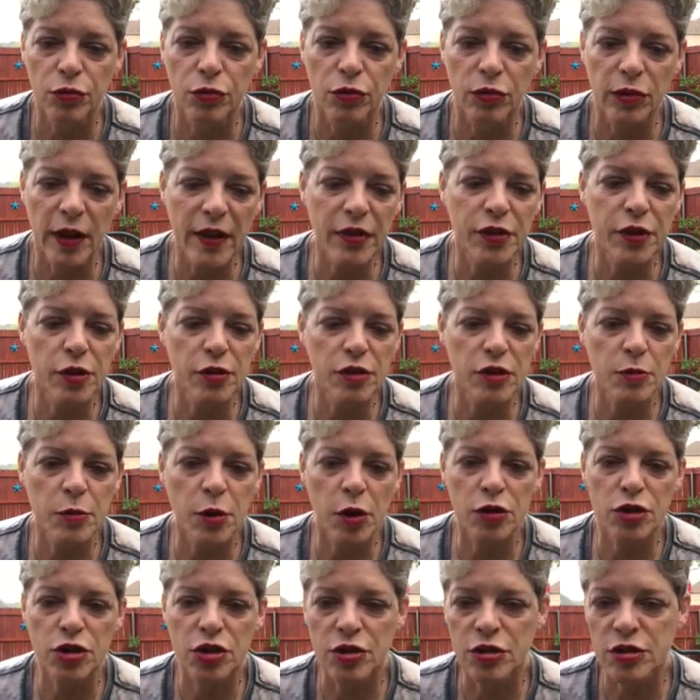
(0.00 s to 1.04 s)
let those
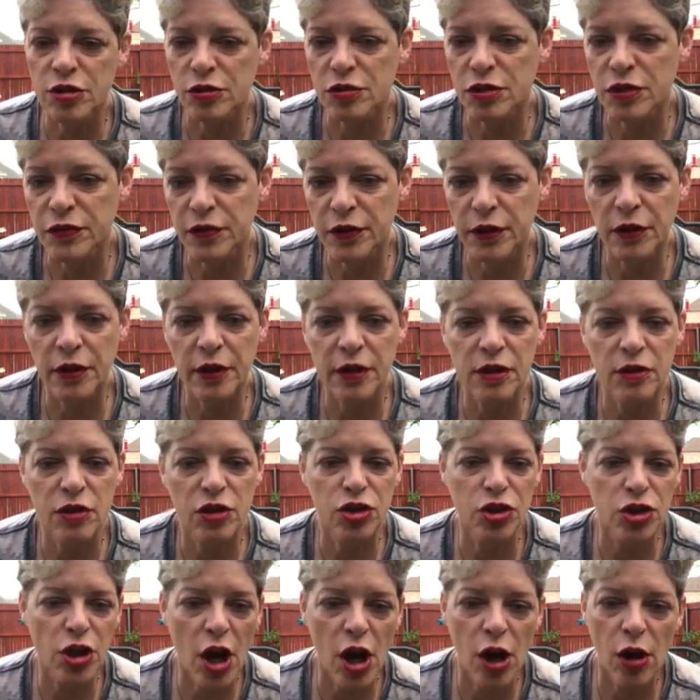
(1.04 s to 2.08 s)
emotions, those feelings
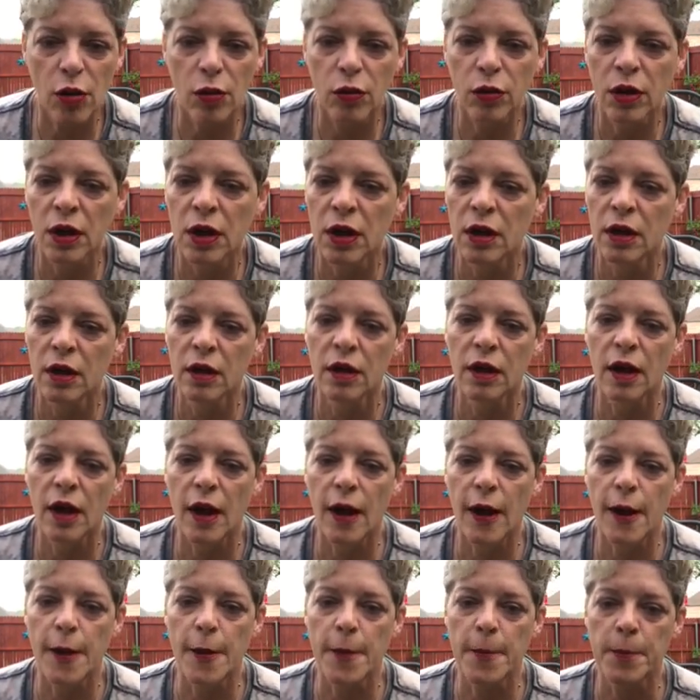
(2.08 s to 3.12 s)
show,
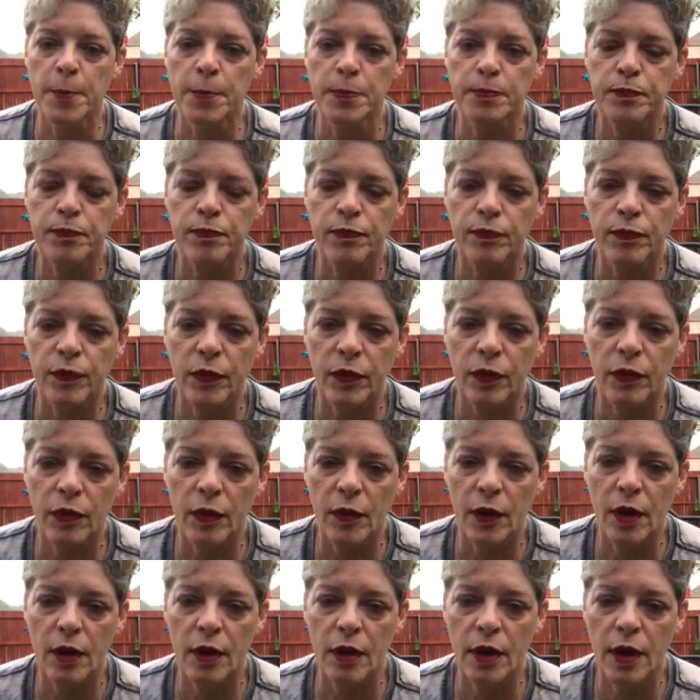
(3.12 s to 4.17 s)
and
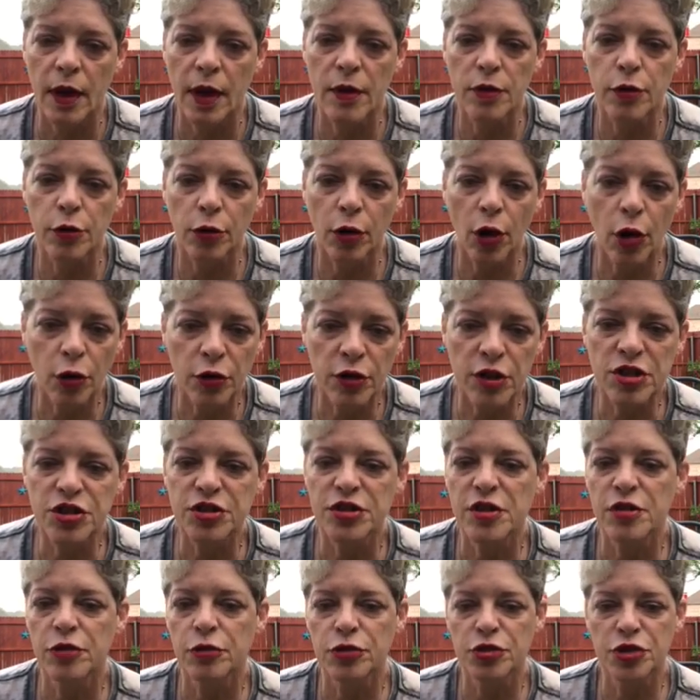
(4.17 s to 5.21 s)
they're
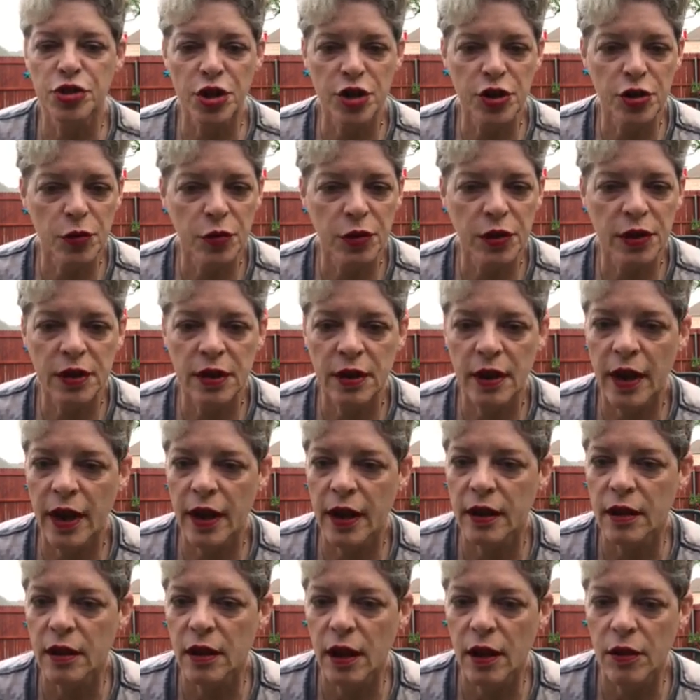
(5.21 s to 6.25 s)
earnest and they're genuine,
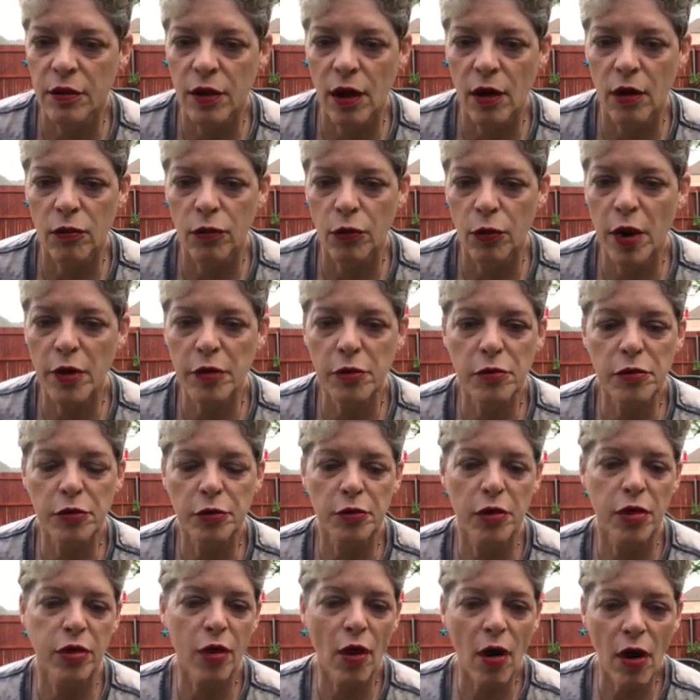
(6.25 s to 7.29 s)
and whether
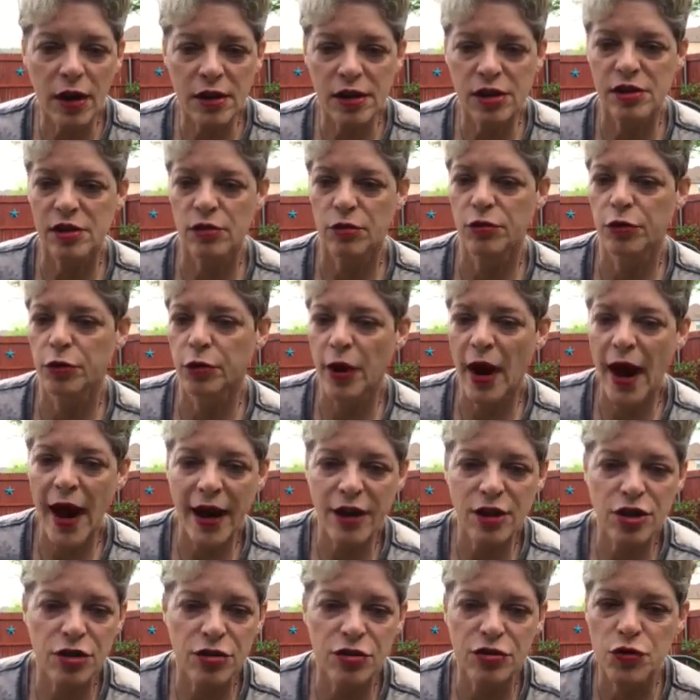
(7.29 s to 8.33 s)
they're thoughts or their
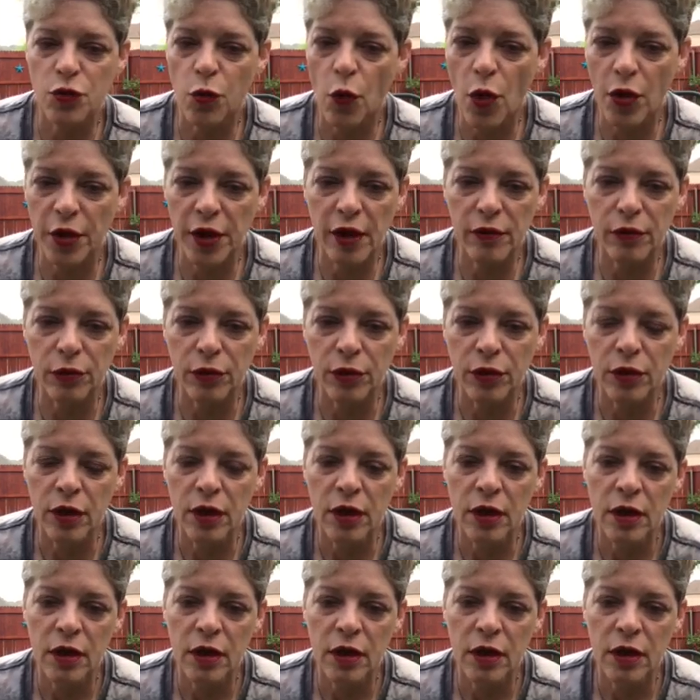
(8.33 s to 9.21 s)
actions, whatever,